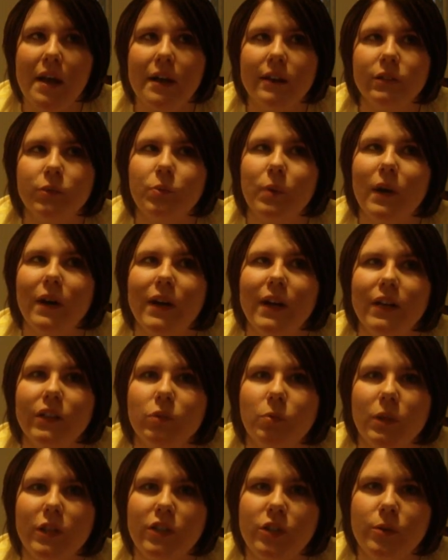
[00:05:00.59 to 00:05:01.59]
as well
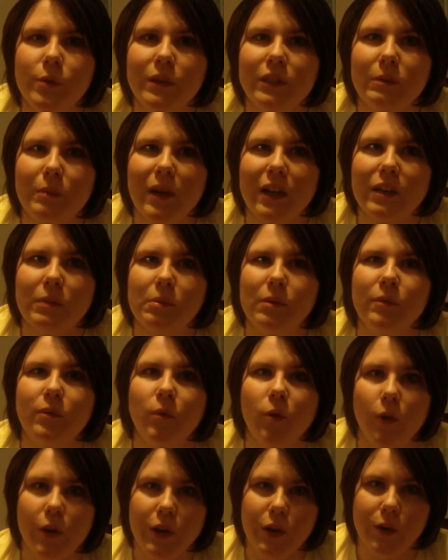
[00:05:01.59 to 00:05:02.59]
as what to expect
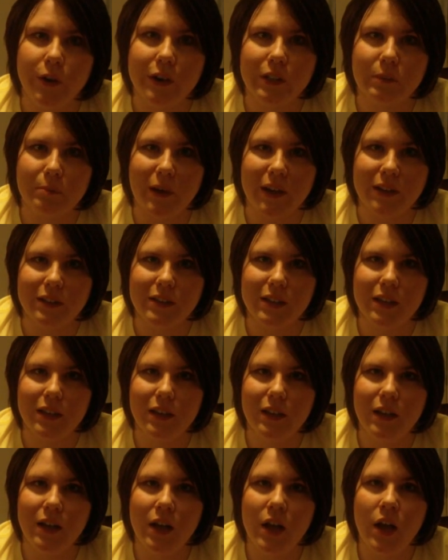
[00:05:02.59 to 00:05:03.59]
before you're
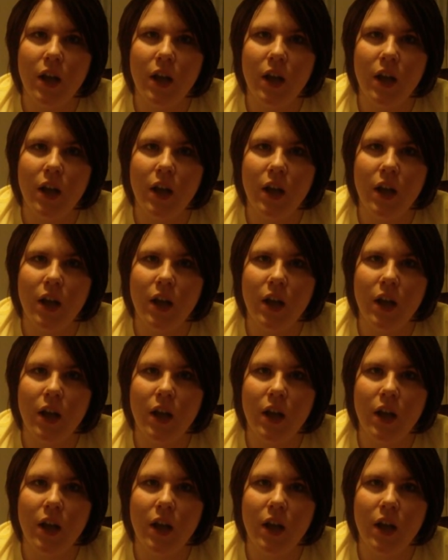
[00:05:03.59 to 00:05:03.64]
expecting,